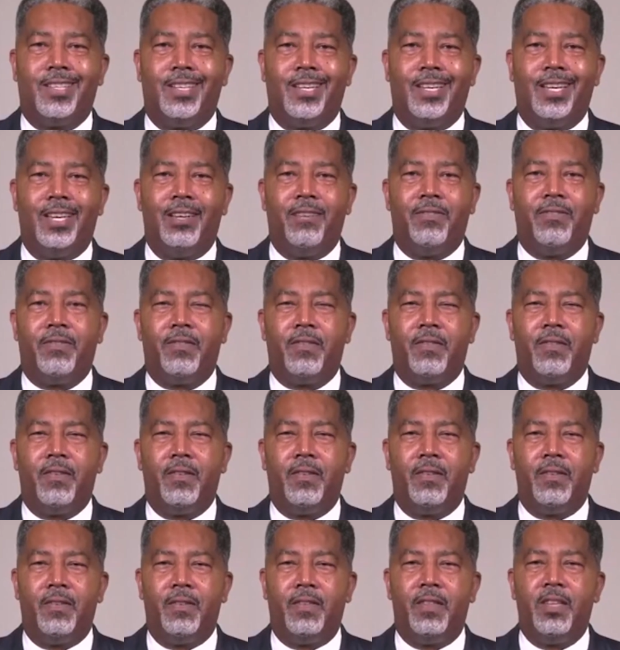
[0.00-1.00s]
If
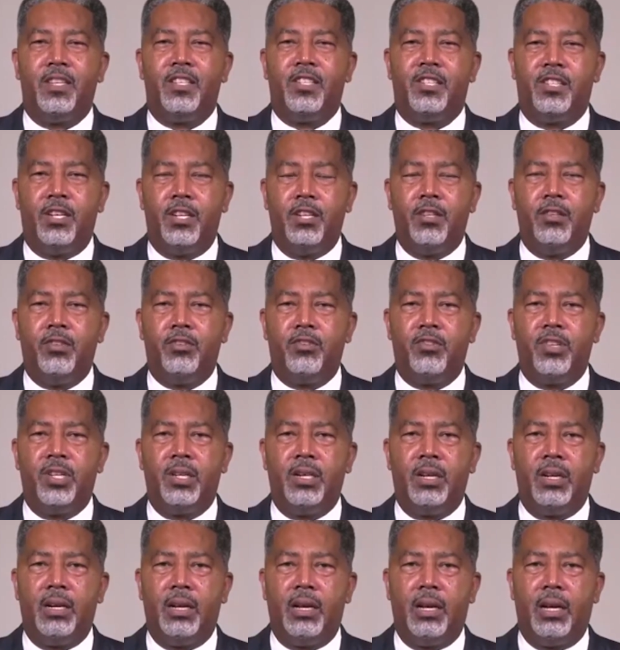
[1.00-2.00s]
the
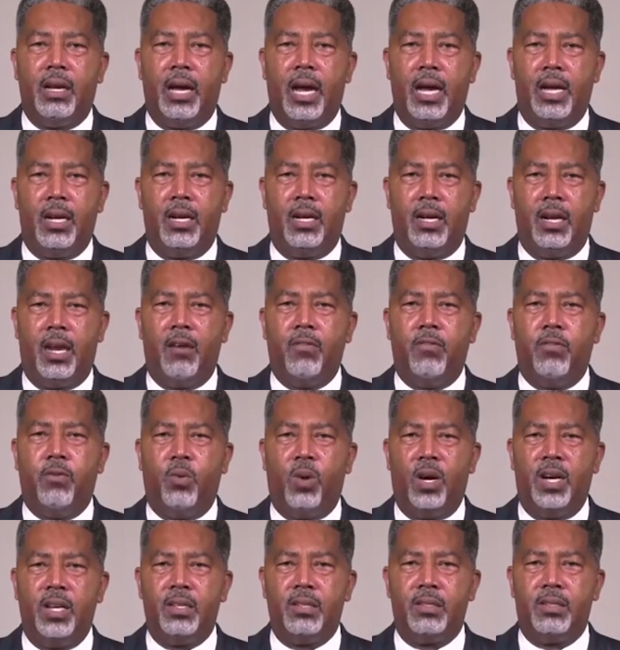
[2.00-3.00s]
children and loved
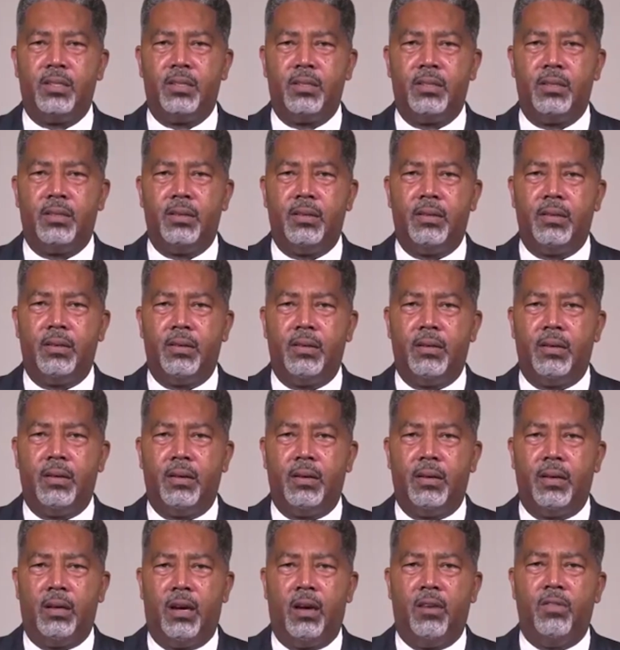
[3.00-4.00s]
ones
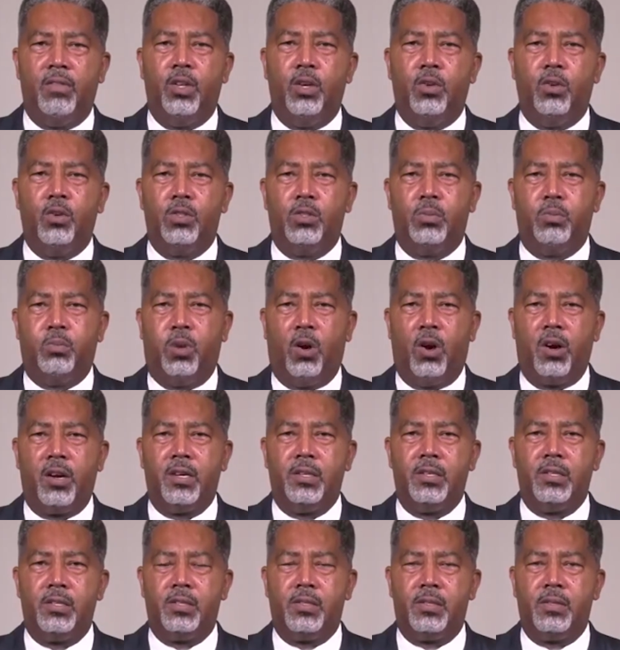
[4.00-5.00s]
of those
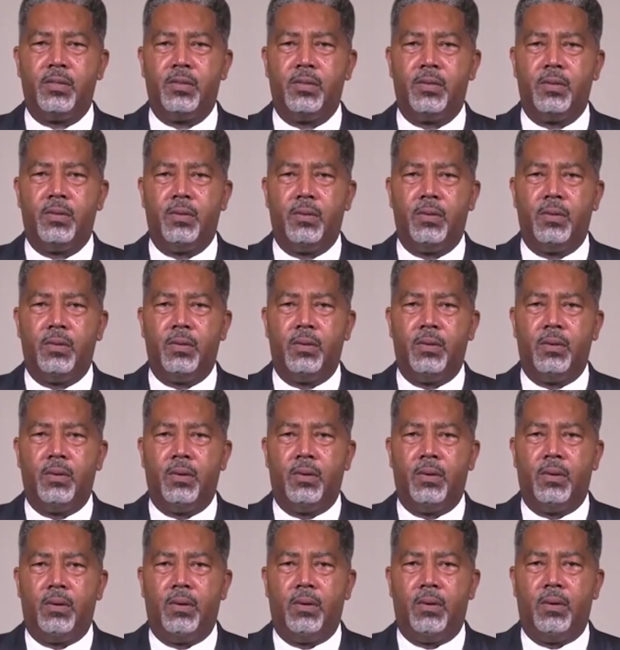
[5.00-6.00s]
boarders
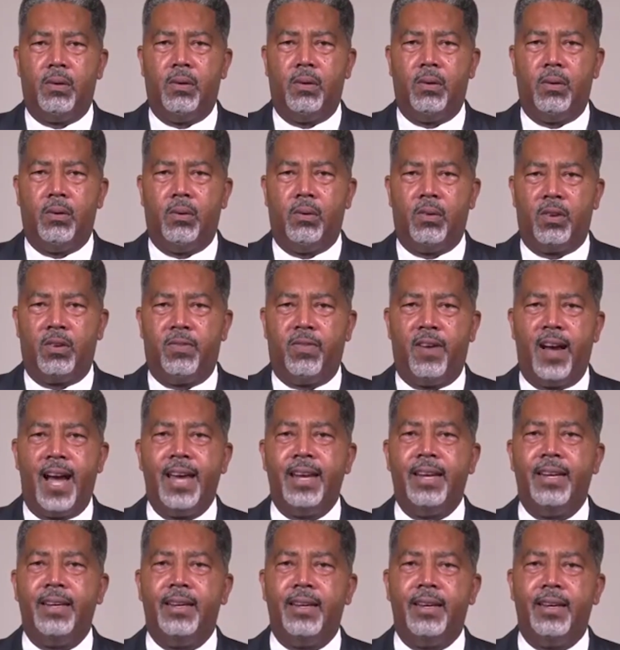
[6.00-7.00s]
would
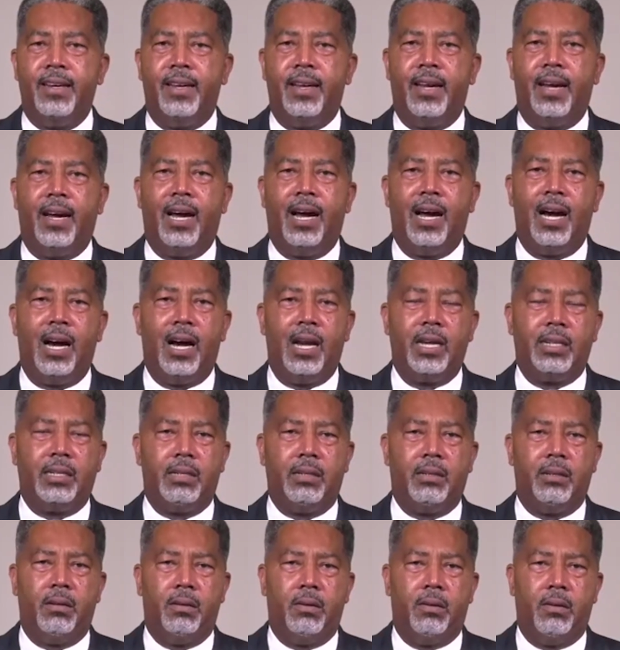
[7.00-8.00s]
find it in their heart
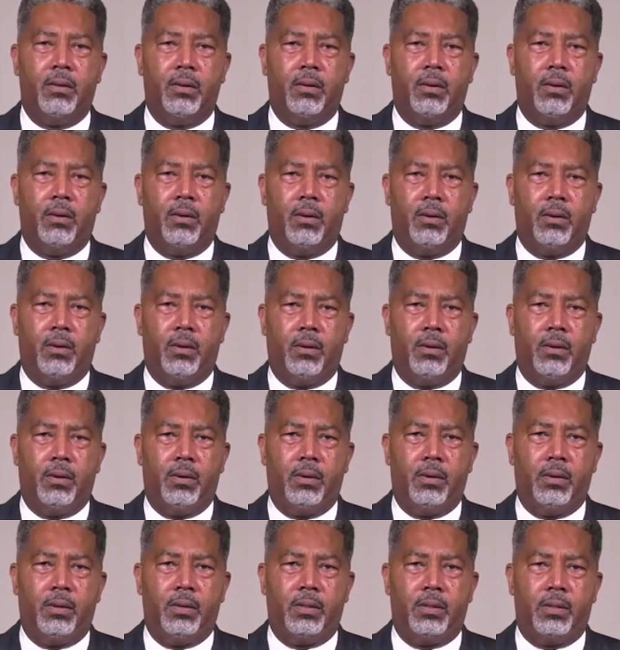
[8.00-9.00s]

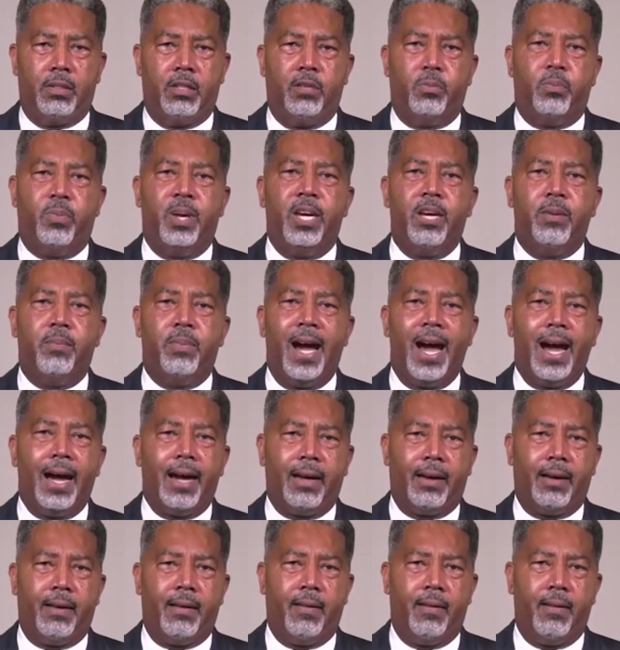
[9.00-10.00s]
to pay
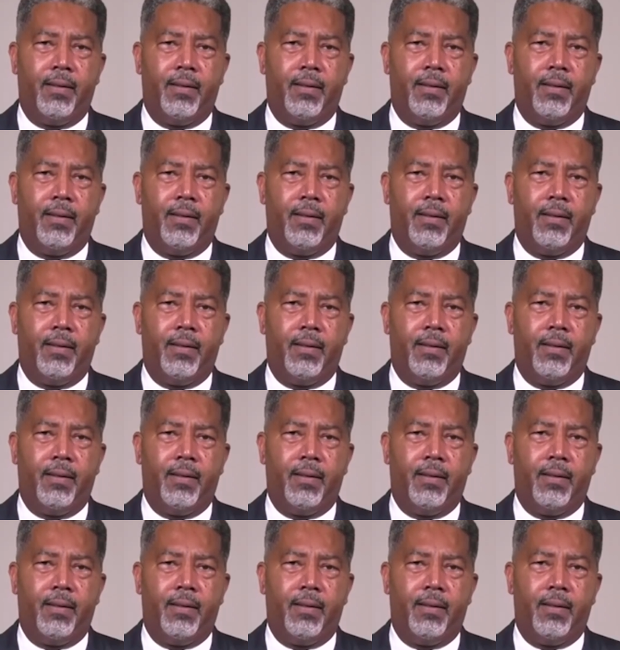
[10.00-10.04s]
back